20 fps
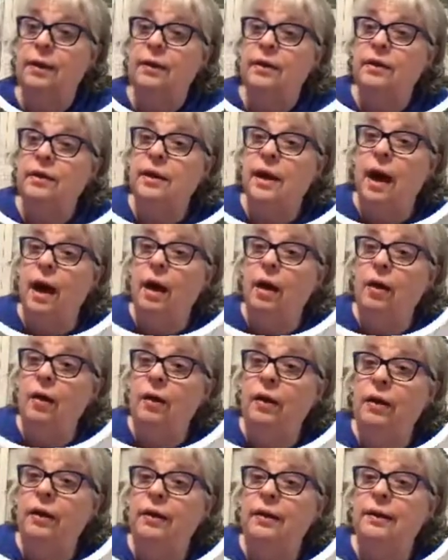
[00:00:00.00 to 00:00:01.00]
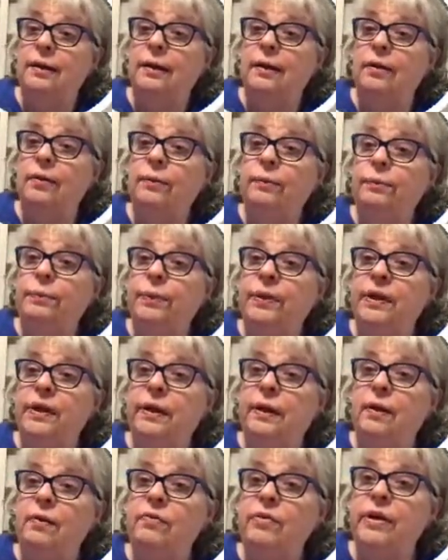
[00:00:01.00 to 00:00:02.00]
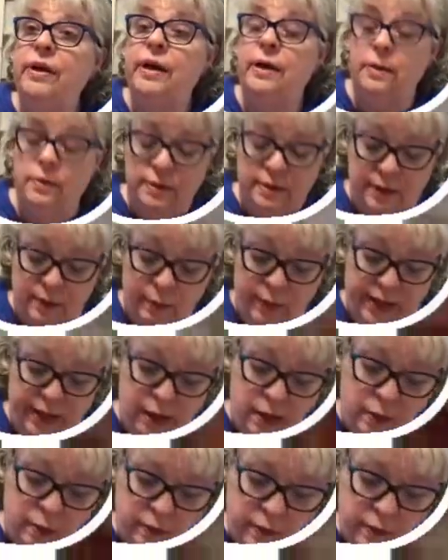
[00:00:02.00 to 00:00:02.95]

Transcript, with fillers: Y'all, oh, put it over here. There we go.